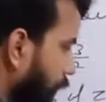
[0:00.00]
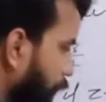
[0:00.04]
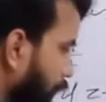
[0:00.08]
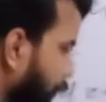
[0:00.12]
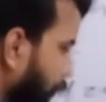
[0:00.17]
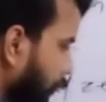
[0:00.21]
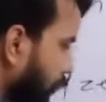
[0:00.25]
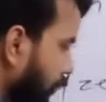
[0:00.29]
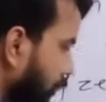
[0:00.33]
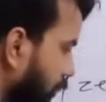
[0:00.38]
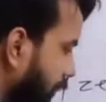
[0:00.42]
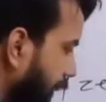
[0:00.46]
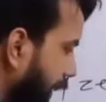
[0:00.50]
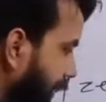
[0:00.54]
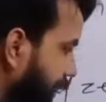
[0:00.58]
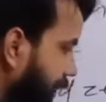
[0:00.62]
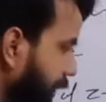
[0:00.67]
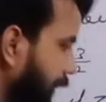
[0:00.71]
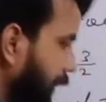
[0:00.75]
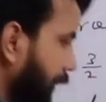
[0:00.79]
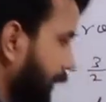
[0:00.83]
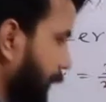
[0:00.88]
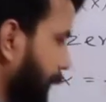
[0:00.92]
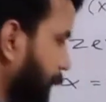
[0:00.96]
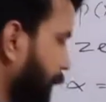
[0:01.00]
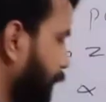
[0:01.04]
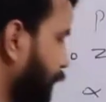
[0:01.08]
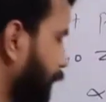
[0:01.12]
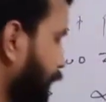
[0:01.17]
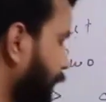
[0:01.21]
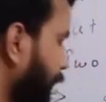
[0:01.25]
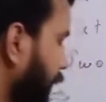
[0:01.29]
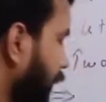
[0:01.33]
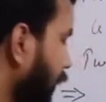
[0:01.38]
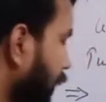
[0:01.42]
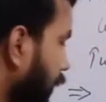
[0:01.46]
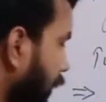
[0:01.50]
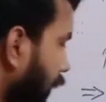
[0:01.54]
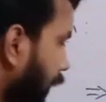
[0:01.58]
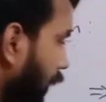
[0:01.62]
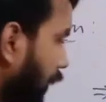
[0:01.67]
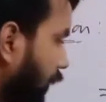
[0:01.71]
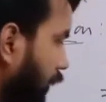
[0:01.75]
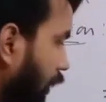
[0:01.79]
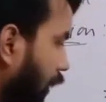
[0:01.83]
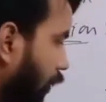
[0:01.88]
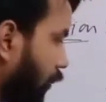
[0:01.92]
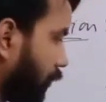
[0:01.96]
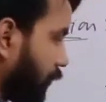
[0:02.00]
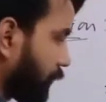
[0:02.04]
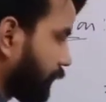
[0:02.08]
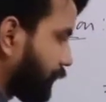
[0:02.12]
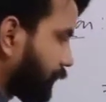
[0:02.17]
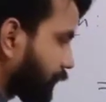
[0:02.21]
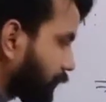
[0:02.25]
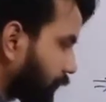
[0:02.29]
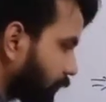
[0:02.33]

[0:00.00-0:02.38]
put 6 here. Now